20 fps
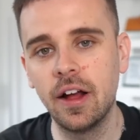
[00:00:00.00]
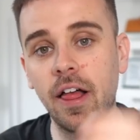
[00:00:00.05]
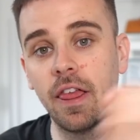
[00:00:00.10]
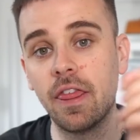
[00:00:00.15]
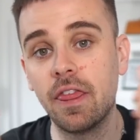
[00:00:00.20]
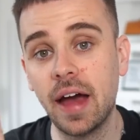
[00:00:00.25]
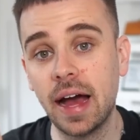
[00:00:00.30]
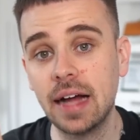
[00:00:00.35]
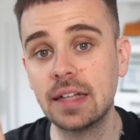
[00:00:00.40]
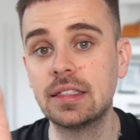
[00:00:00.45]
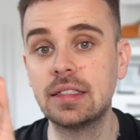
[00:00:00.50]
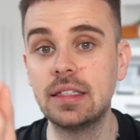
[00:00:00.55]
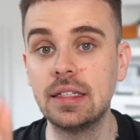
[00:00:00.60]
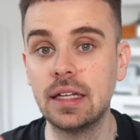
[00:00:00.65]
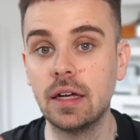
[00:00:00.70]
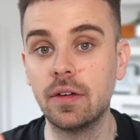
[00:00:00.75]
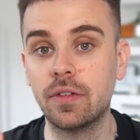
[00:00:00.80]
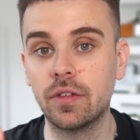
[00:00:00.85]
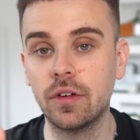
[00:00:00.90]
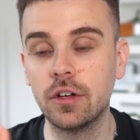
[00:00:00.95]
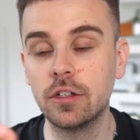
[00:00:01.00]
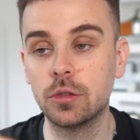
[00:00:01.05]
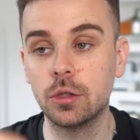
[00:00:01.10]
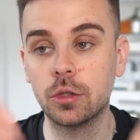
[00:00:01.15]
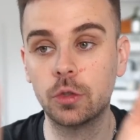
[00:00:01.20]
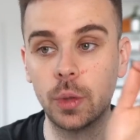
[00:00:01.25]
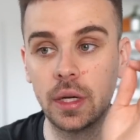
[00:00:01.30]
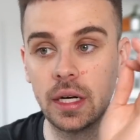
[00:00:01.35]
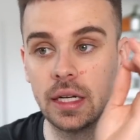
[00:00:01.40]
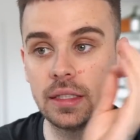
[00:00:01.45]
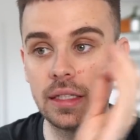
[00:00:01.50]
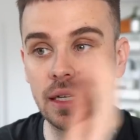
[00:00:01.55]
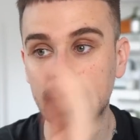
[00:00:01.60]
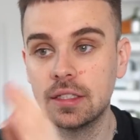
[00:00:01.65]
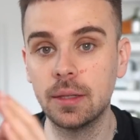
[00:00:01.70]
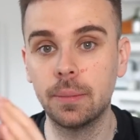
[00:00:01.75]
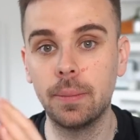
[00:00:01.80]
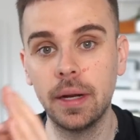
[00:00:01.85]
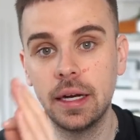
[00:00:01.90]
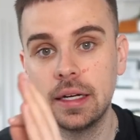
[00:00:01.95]
That's the difference between a
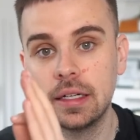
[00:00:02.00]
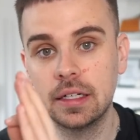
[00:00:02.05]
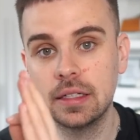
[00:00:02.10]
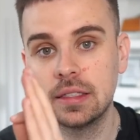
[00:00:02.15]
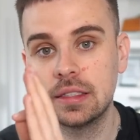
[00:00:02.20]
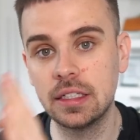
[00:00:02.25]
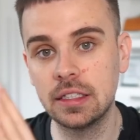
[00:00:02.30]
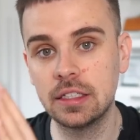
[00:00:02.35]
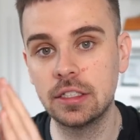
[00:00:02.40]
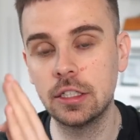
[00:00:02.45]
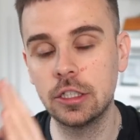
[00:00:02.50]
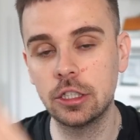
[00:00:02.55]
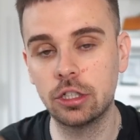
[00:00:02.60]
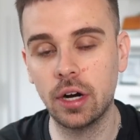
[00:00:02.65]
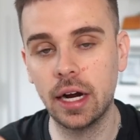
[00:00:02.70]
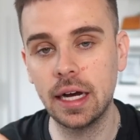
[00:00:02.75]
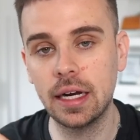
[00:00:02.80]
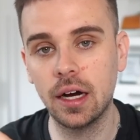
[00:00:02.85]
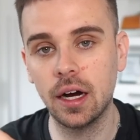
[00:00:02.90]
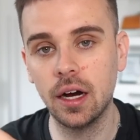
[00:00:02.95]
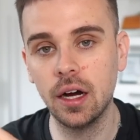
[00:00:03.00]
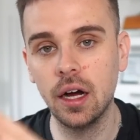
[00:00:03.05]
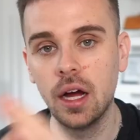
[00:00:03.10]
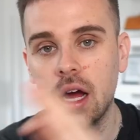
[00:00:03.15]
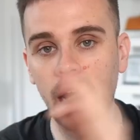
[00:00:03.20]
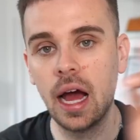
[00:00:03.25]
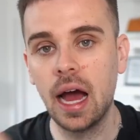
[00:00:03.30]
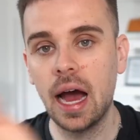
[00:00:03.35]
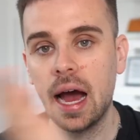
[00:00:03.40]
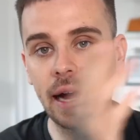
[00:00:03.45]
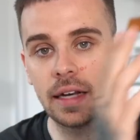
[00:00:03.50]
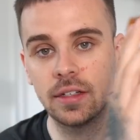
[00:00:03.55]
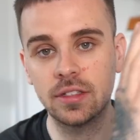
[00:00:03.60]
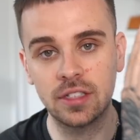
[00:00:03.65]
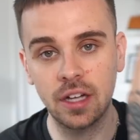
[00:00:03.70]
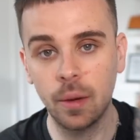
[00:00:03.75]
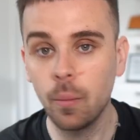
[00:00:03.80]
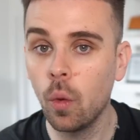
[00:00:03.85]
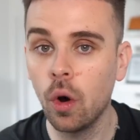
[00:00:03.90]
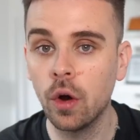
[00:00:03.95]
disciplined, consistent trader and
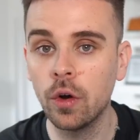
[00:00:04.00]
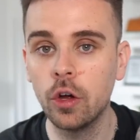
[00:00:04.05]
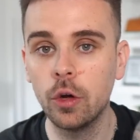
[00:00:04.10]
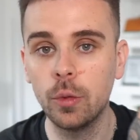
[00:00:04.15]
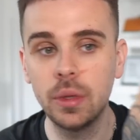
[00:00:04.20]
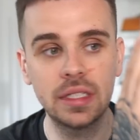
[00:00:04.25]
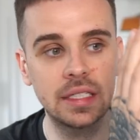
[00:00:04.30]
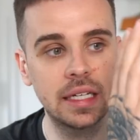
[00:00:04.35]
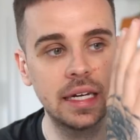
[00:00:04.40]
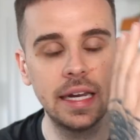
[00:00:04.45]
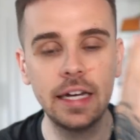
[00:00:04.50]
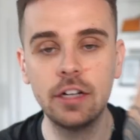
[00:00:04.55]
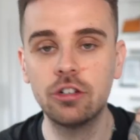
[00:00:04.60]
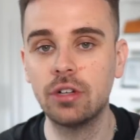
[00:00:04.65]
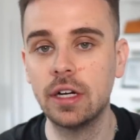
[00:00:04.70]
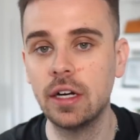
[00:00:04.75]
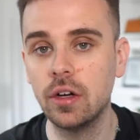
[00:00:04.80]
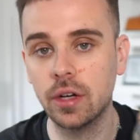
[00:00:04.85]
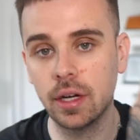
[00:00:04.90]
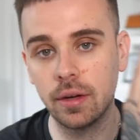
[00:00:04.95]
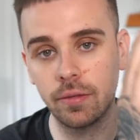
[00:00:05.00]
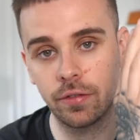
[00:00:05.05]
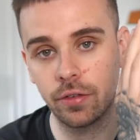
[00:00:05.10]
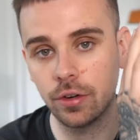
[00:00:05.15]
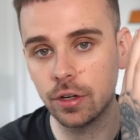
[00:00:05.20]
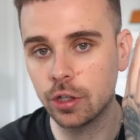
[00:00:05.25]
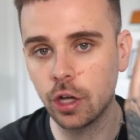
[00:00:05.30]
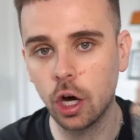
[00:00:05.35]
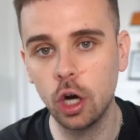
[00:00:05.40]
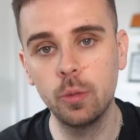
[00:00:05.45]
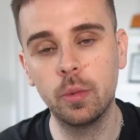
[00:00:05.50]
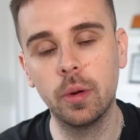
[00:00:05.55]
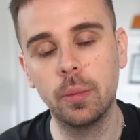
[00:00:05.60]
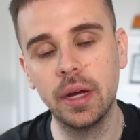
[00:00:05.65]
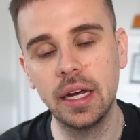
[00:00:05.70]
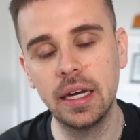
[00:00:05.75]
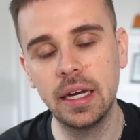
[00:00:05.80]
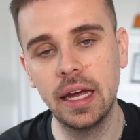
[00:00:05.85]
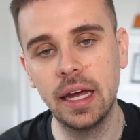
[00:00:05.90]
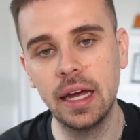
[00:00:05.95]
someone who is literally looking for a
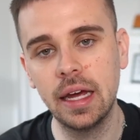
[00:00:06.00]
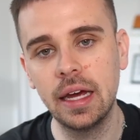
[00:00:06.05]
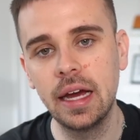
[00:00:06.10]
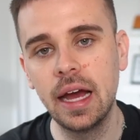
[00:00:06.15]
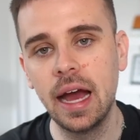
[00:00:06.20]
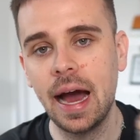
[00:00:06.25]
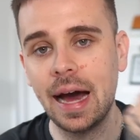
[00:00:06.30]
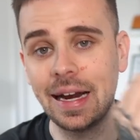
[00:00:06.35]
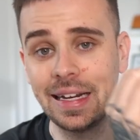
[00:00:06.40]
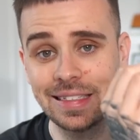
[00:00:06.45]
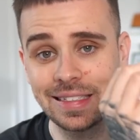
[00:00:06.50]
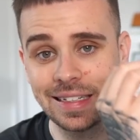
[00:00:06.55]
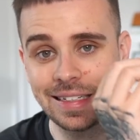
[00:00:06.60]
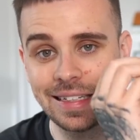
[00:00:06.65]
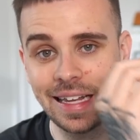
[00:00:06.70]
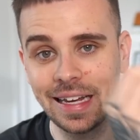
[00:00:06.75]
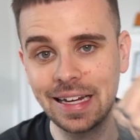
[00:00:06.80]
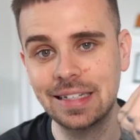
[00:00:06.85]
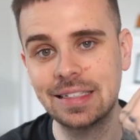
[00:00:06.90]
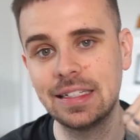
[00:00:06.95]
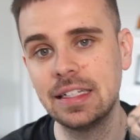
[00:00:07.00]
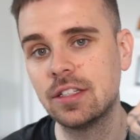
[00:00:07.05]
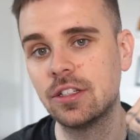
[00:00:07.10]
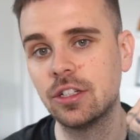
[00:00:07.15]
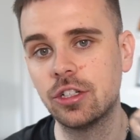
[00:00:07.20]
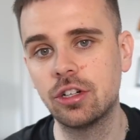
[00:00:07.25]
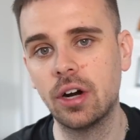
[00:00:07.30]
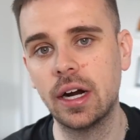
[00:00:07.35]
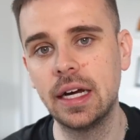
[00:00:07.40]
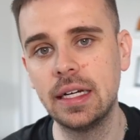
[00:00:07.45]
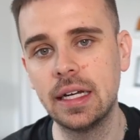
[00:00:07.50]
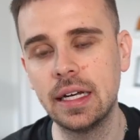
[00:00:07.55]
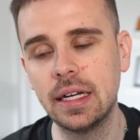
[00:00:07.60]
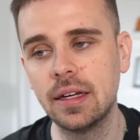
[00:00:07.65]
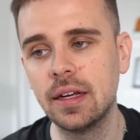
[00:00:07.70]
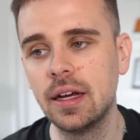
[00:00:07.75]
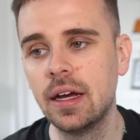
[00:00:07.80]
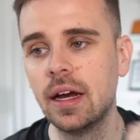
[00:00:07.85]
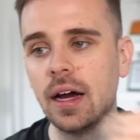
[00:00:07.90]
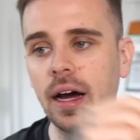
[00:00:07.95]
dopamine hit and is addicted to
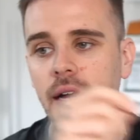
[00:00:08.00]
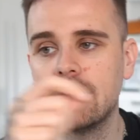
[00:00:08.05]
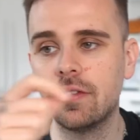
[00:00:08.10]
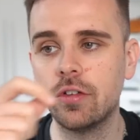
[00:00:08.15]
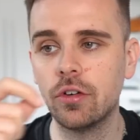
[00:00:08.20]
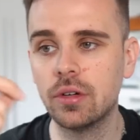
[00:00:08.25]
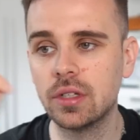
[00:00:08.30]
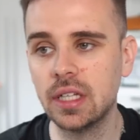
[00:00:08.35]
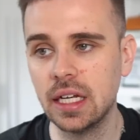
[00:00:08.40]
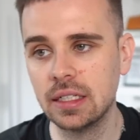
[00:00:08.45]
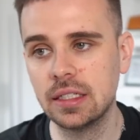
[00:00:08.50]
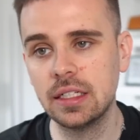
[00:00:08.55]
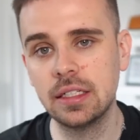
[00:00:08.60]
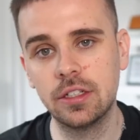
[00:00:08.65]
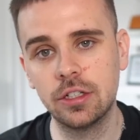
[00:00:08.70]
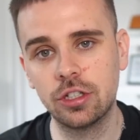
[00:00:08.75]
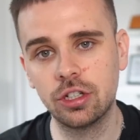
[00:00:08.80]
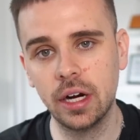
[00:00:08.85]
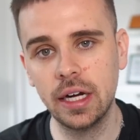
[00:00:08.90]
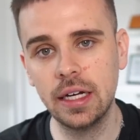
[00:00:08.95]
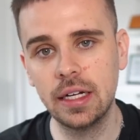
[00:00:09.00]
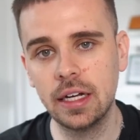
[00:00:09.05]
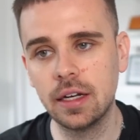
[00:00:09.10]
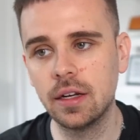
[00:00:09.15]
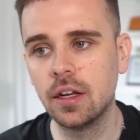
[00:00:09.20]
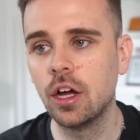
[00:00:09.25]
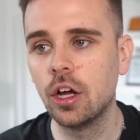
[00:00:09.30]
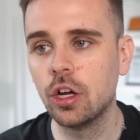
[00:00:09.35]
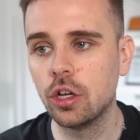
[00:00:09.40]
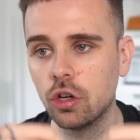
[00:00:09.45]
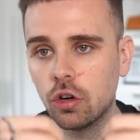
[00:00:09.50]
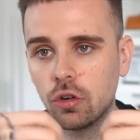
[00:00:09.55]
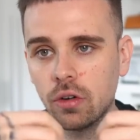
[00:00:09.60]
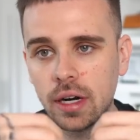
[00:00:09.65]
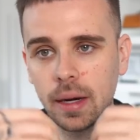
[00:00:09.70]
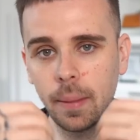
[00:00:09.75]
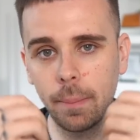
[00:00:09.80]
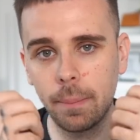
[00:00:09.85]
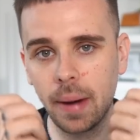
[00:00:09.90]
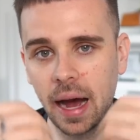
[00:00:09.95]
trading. And if you're addicted to trading, you're
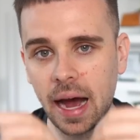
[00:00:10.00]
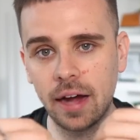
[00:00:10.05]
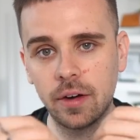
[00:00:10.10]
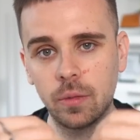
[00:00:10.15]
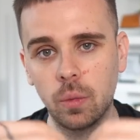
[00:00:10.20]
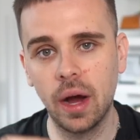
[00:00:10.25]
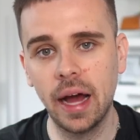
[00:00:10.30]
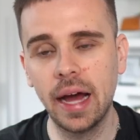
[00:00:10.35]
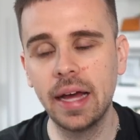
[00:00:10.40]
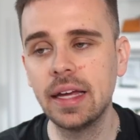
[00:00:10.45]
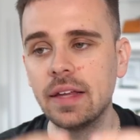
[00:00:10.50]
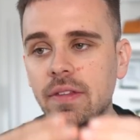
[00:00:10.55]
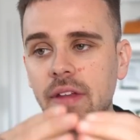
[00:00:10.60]
in a bad way.